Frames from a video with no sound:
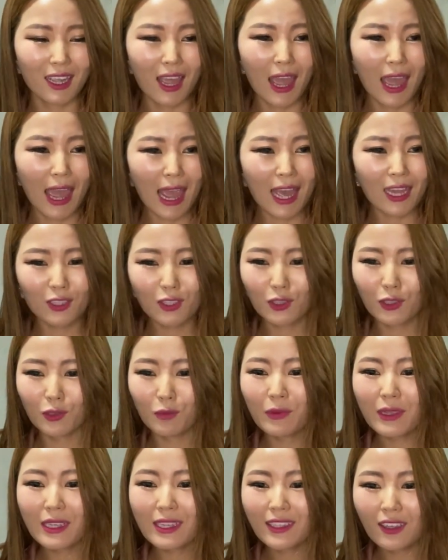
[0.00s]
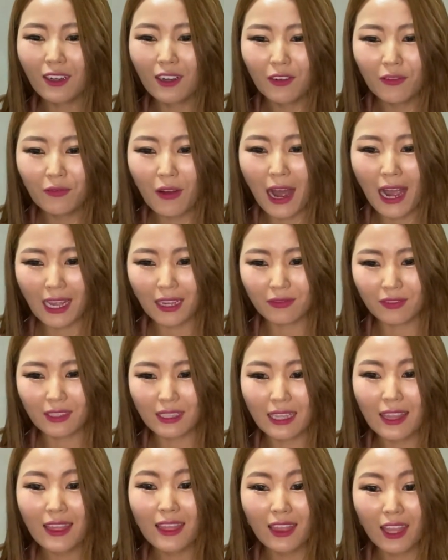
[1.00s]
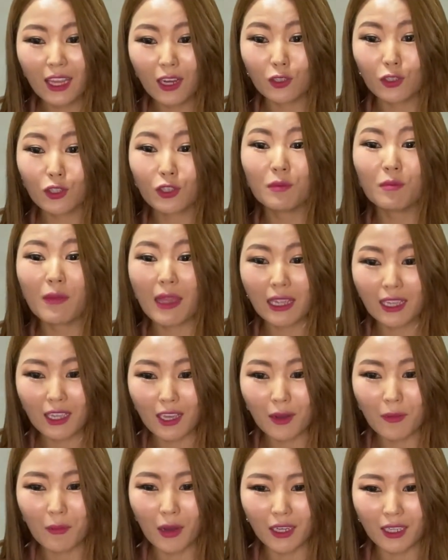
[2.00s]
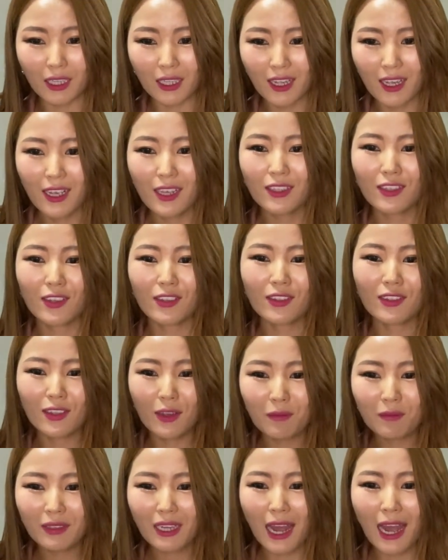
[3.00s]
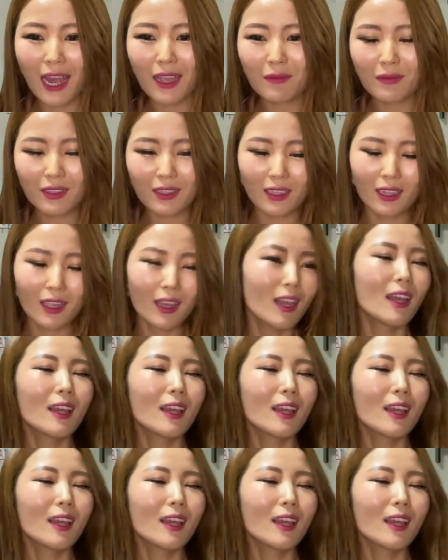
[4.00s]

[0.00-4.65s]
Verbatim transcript: had to be survived in there to make money. So sometimes